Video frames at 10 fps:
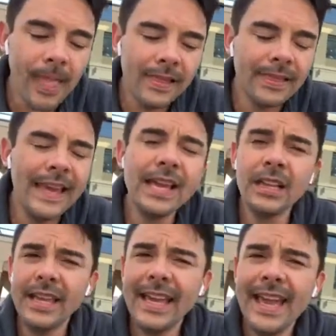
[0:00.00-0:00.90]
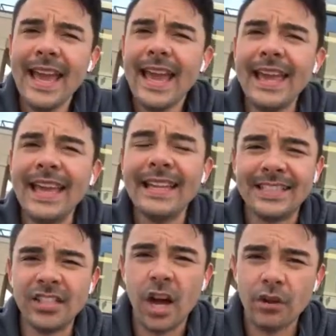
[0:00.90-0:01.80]
legally,
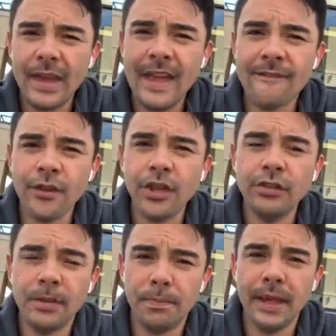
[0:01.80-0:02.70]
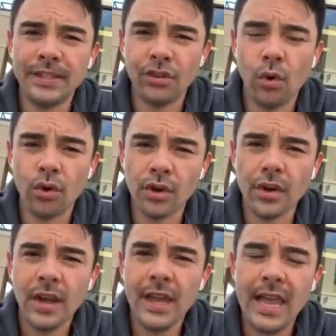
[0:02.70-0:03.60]
it's not okay for you to place an order
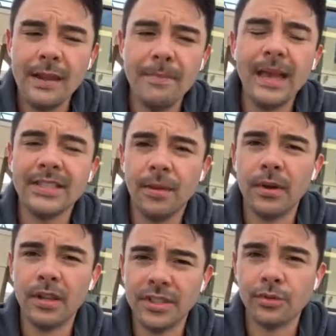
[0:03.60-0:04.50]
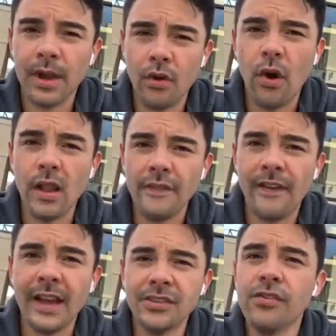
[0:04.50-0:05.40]
and make someone else's rank
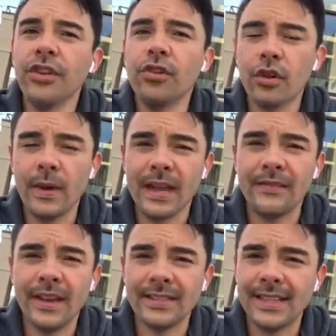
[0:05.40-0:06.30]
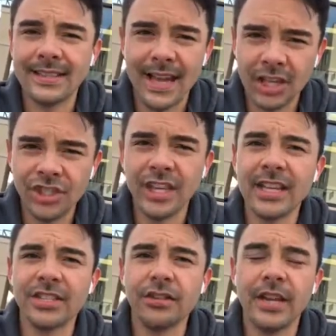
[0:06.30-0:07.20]
qualify so that you can rank advanced. That's actually
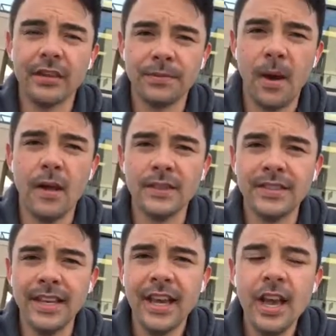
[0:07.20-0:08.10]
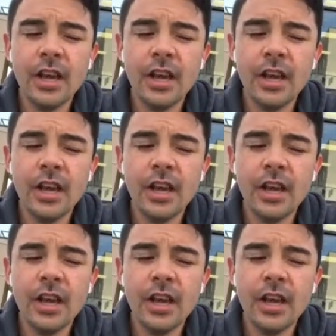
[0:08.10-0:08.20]
against Doterra's policy.